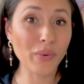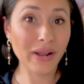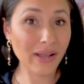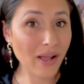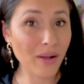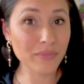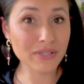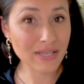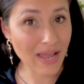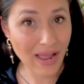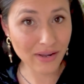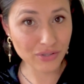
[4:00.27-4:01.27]
when it comes
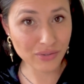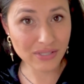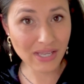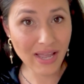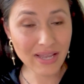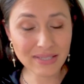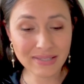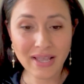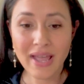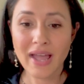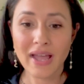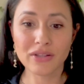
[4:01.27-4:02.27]
to exercise.
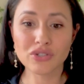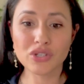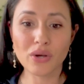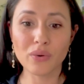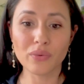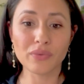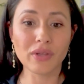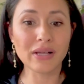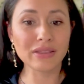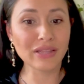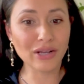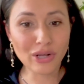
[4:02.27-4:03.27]
And so
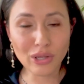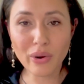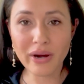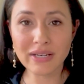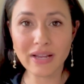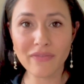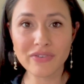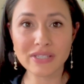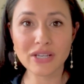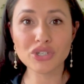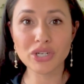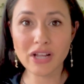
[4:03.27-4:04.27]
the caloric
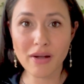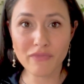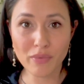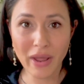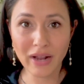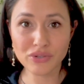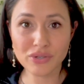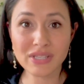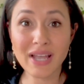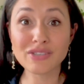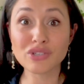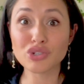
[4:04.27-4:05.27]
deficit should come from
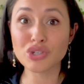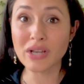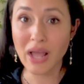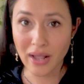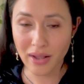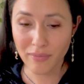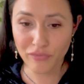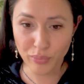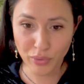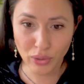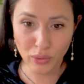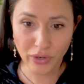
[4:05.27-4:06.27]
exercise, it should not come from
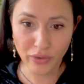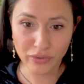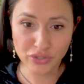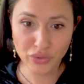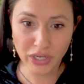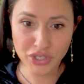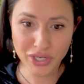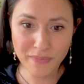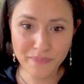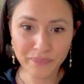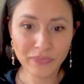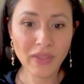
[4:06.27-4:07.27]
caloric
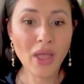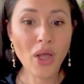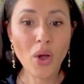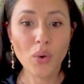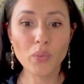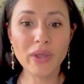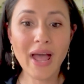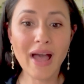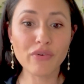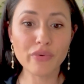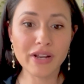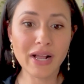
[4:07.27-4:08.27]
restriction we have
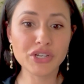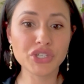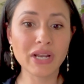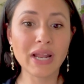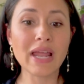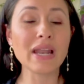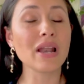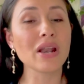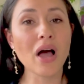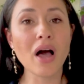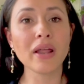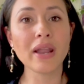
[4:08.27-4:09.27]
a reduction in
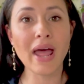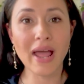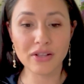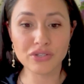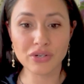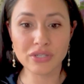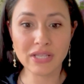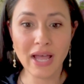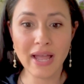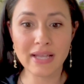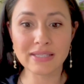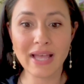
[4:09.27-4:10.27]

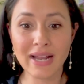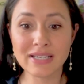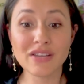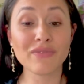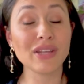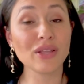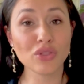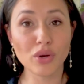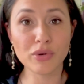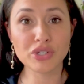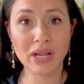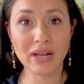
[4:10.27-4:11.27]
non-exercise activity
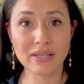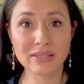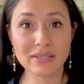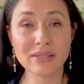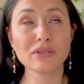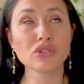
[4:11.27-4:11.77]
thermogenesis.